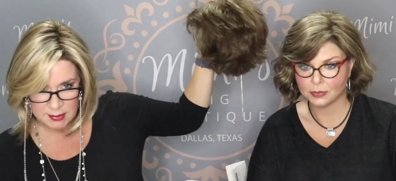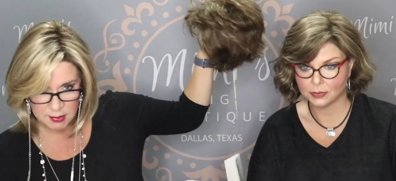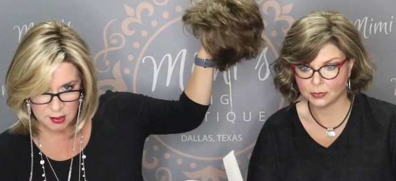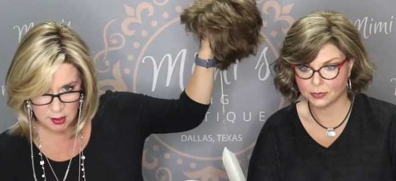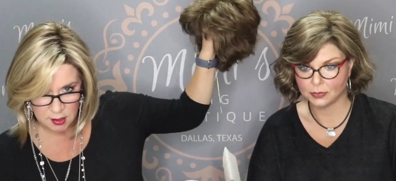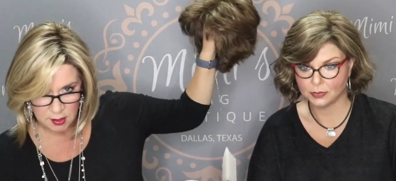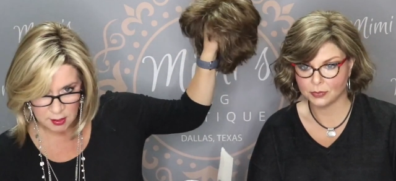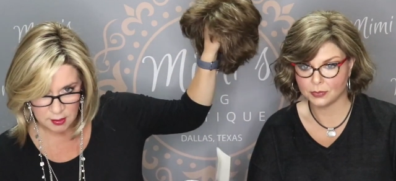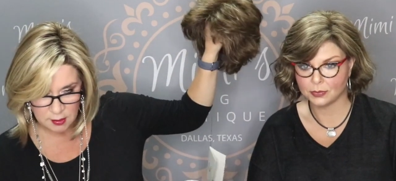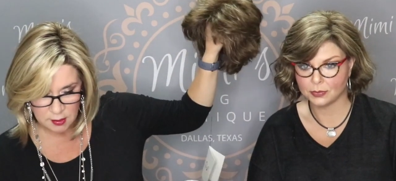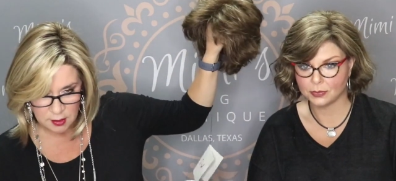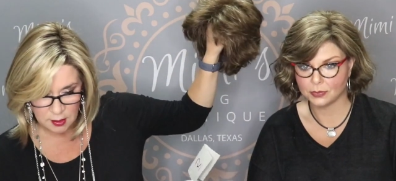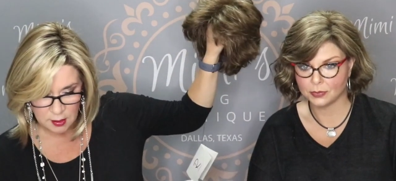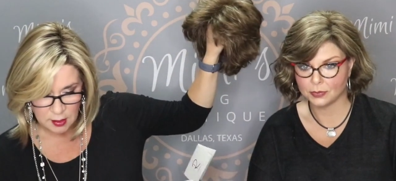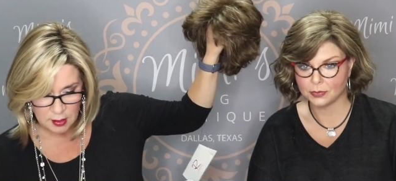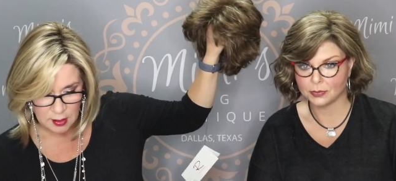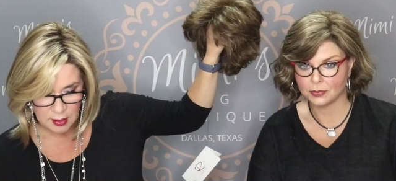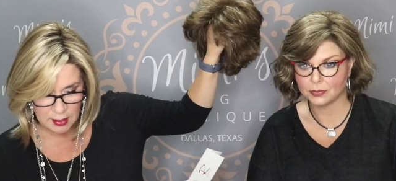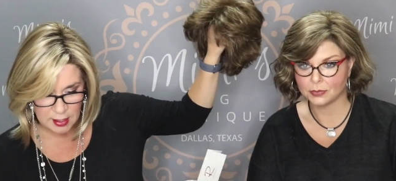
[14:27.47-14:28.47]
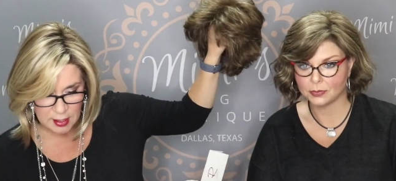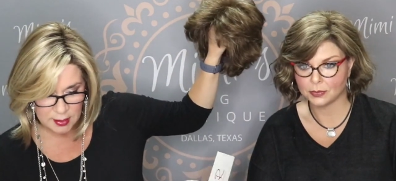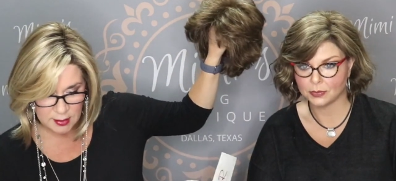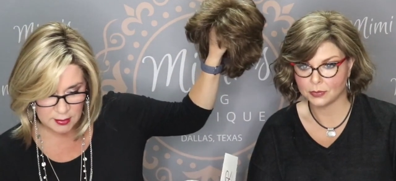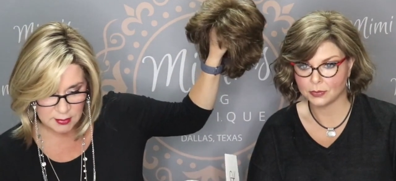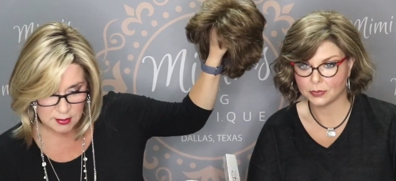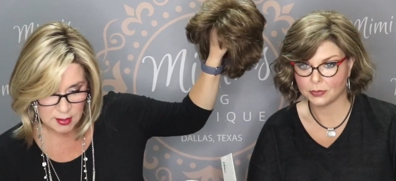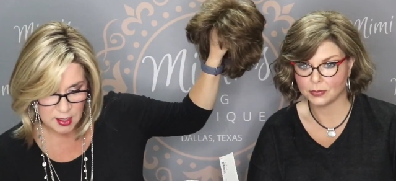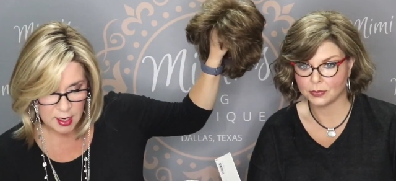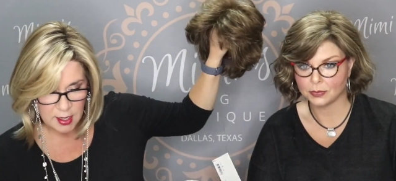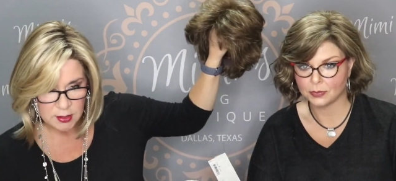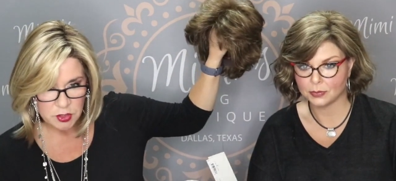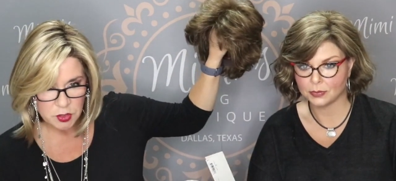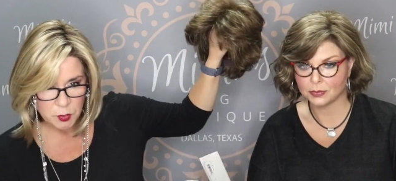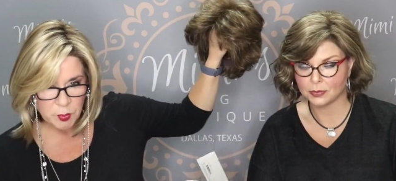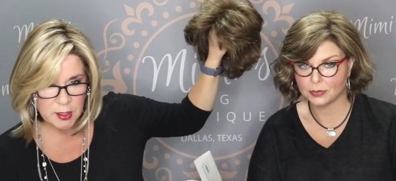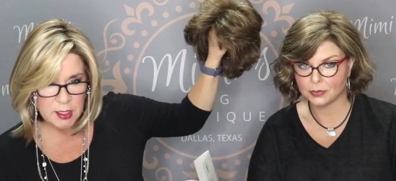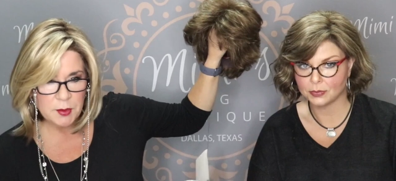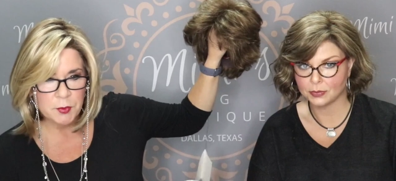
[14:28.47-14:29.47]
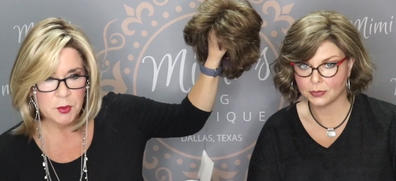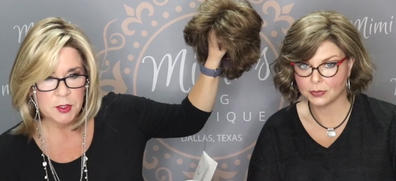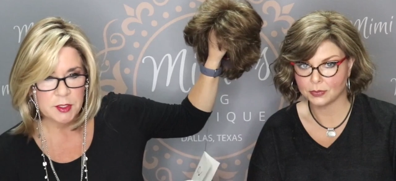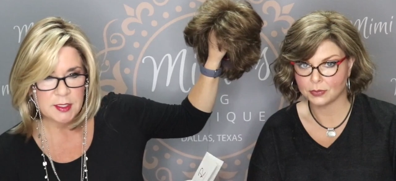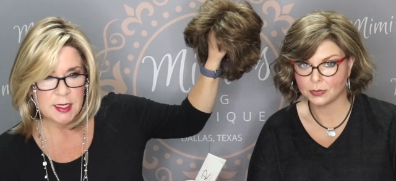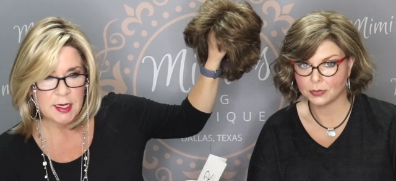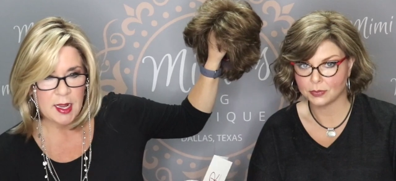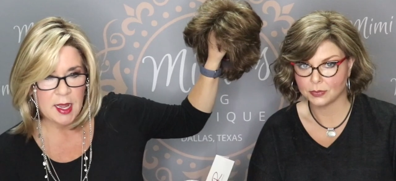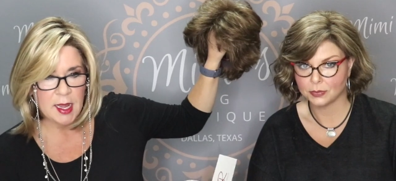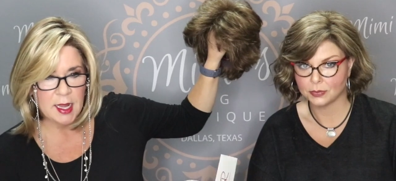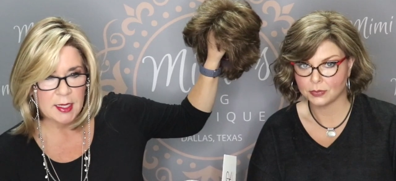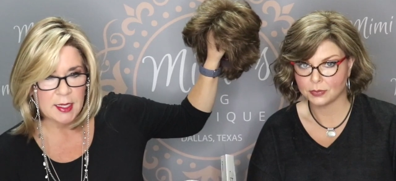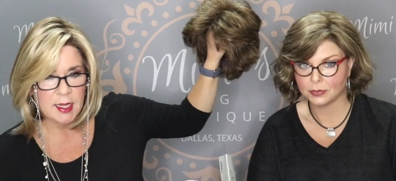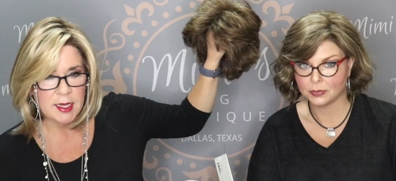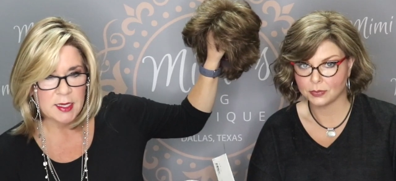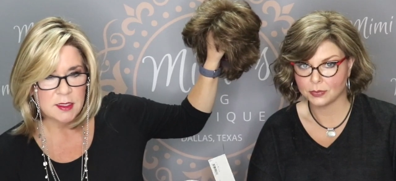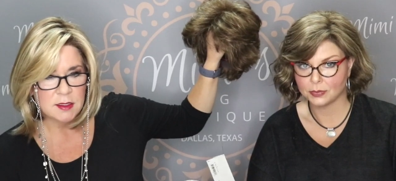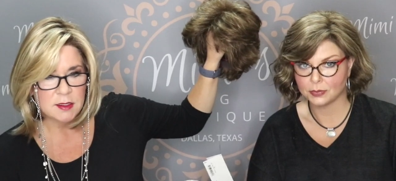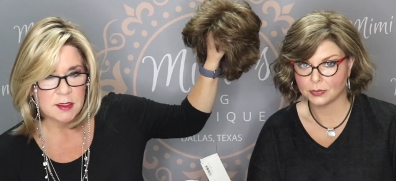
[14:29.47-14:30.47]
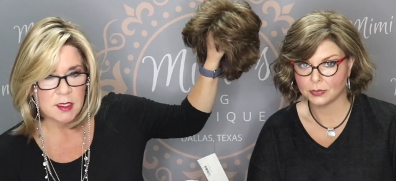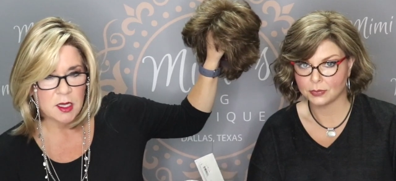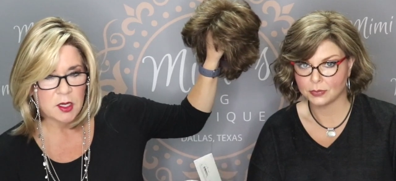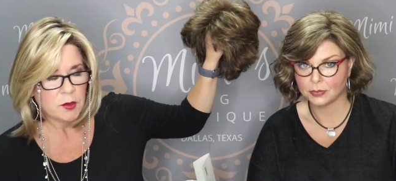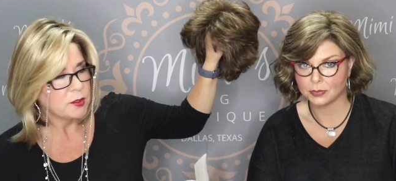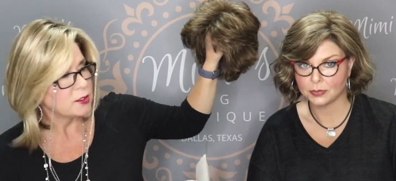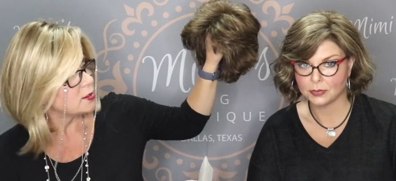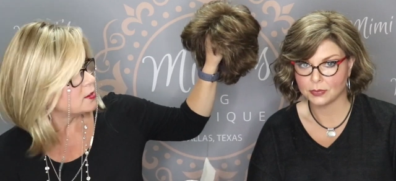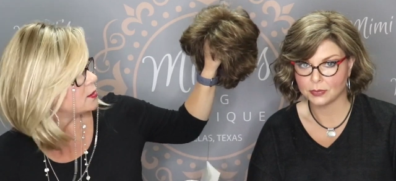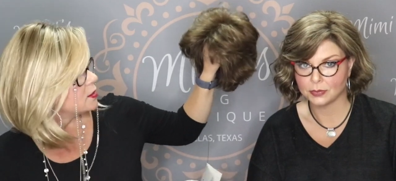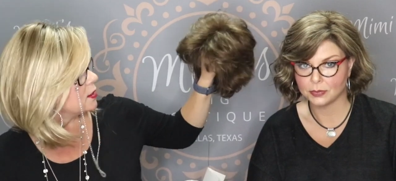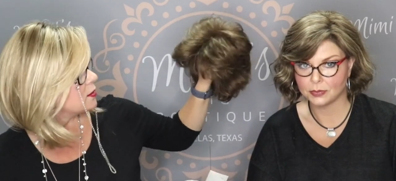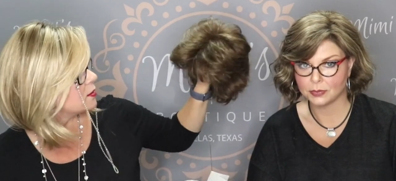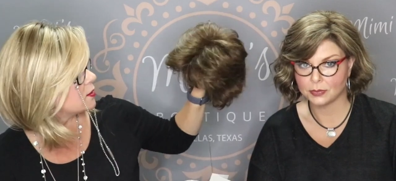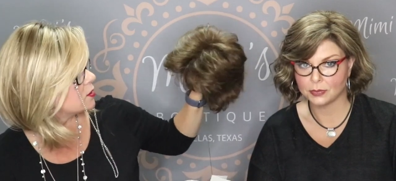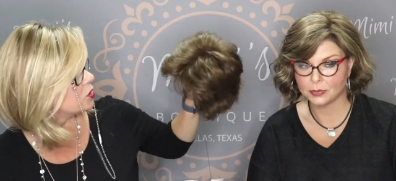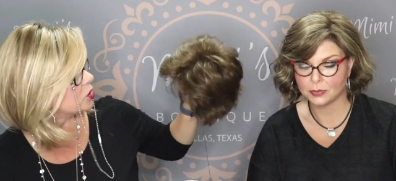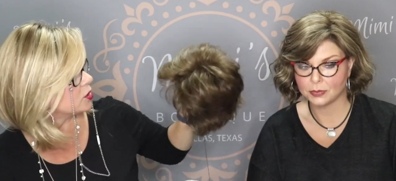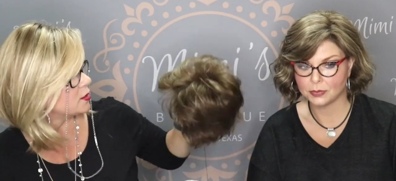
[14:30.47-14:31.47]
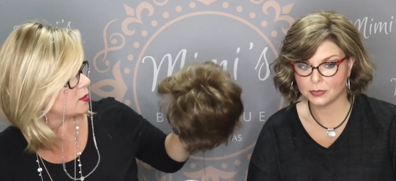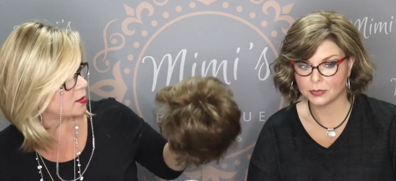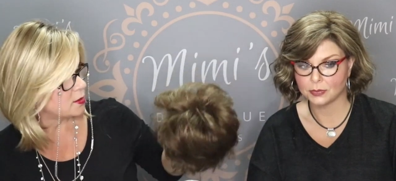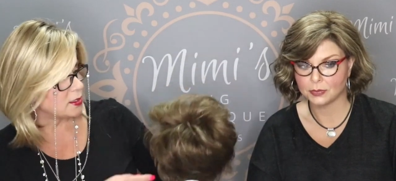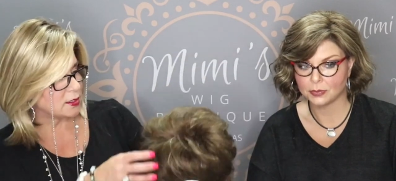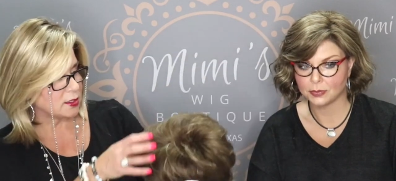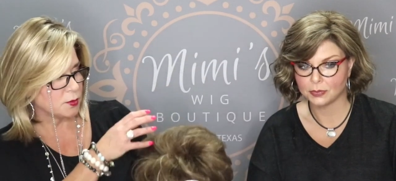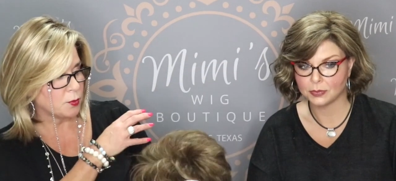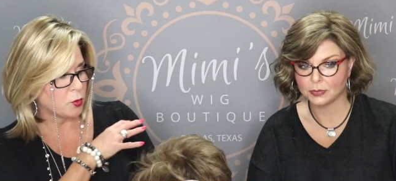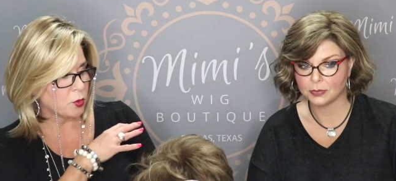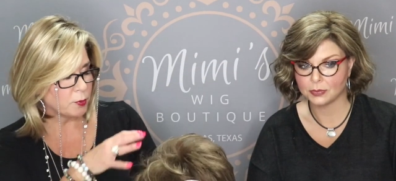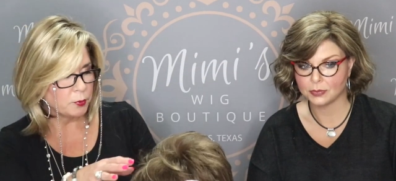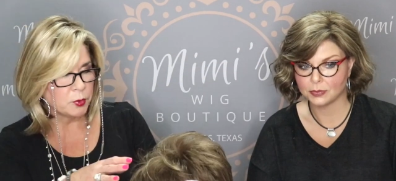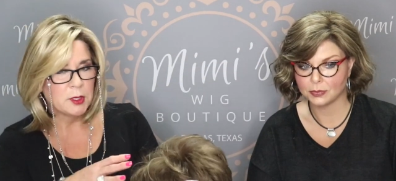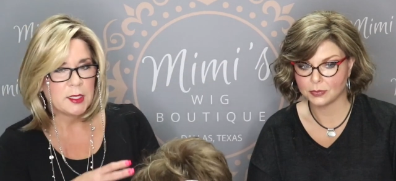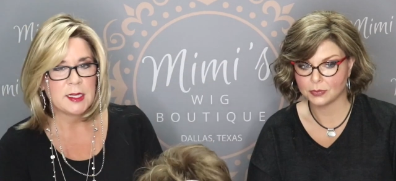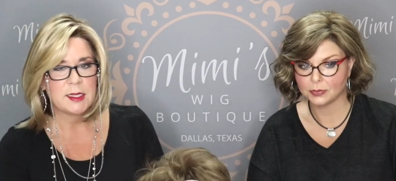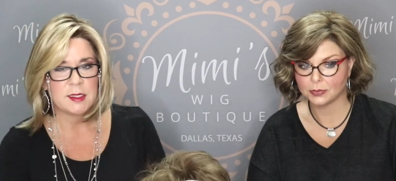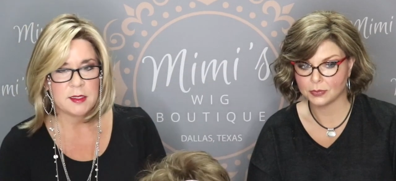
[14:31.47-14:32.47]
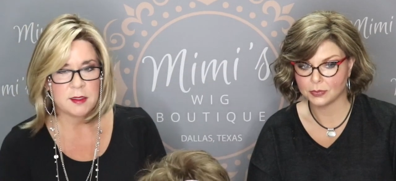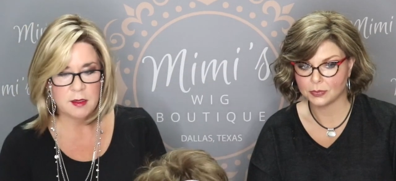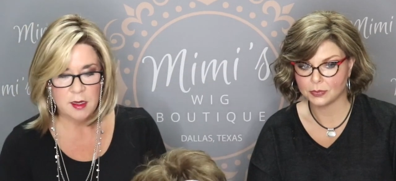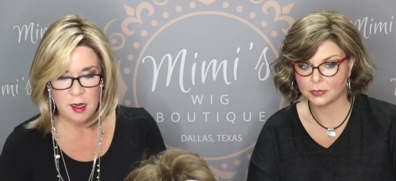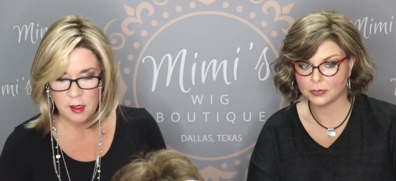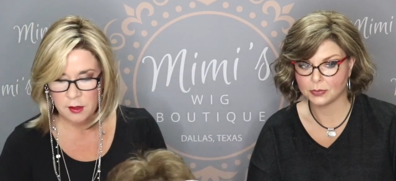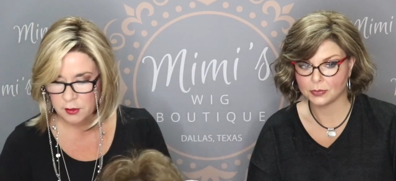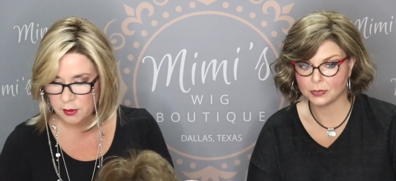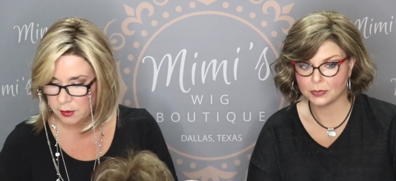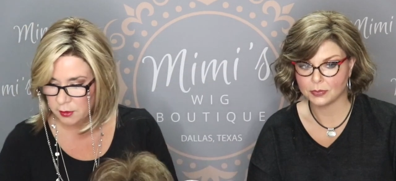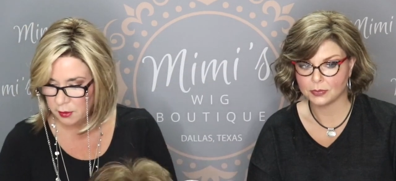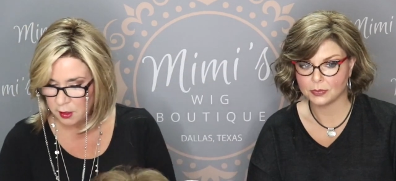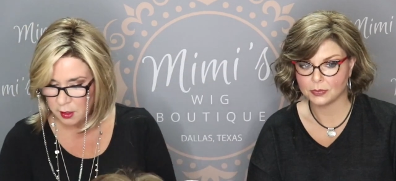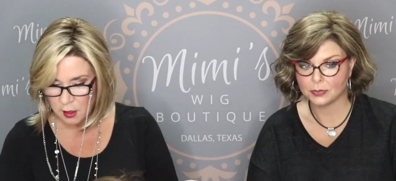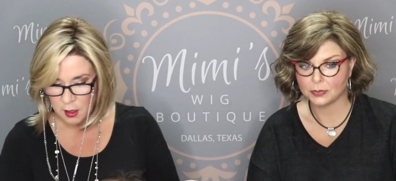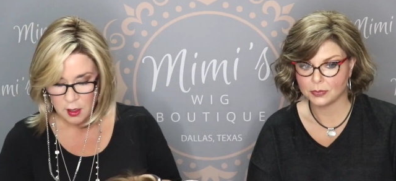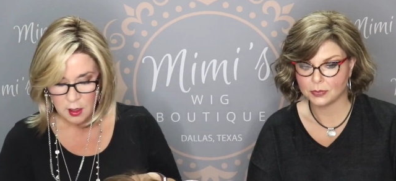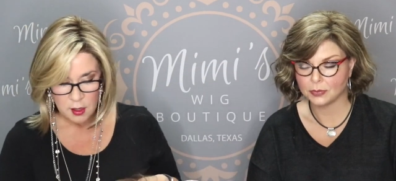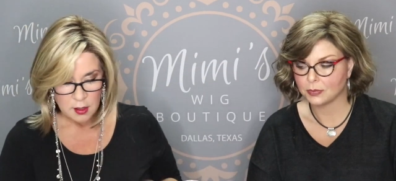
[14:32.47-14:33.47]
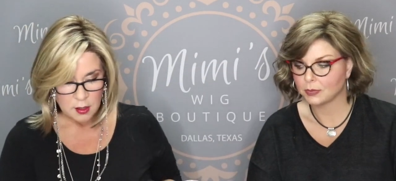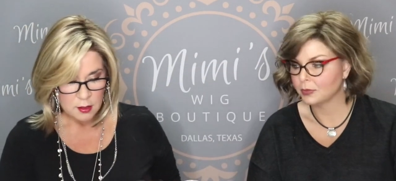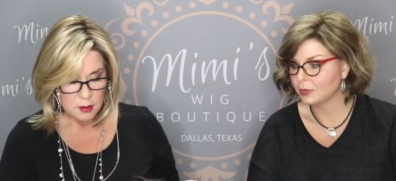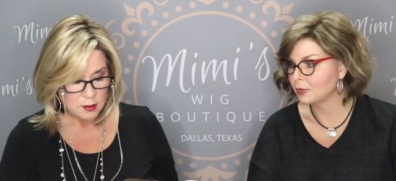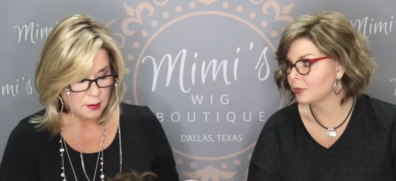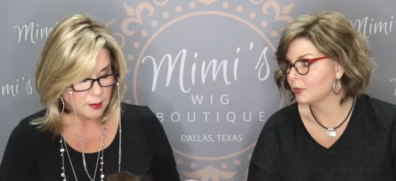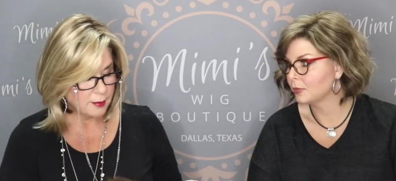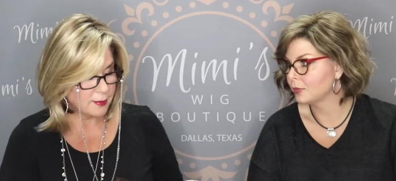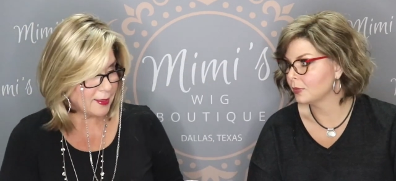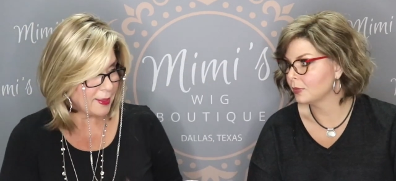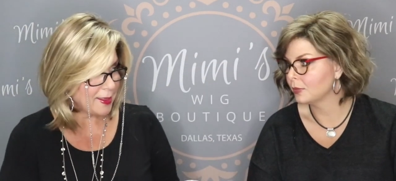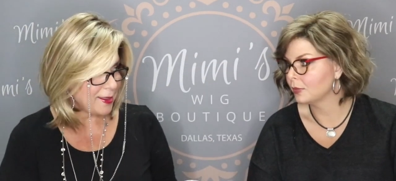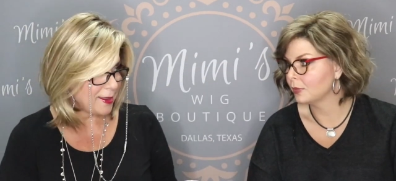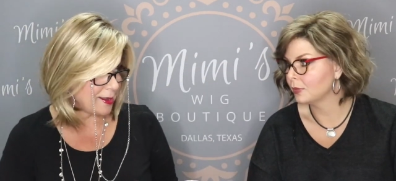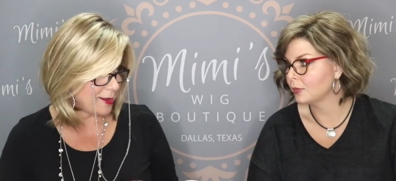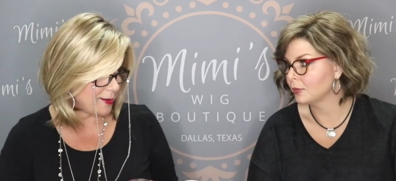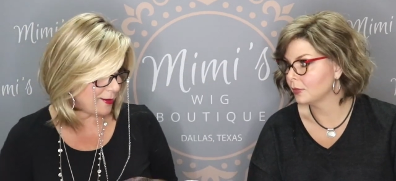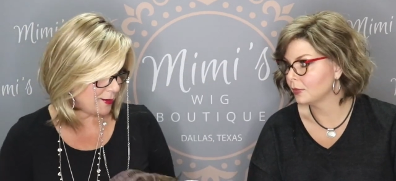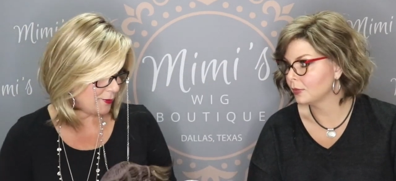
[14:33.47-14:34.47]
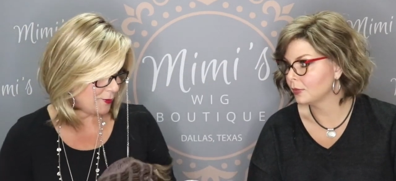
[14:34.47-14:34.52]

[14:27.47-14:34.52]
Speaker 1: on, and it's got twenty percent highlight, so it's it's just it's a more blended color. Then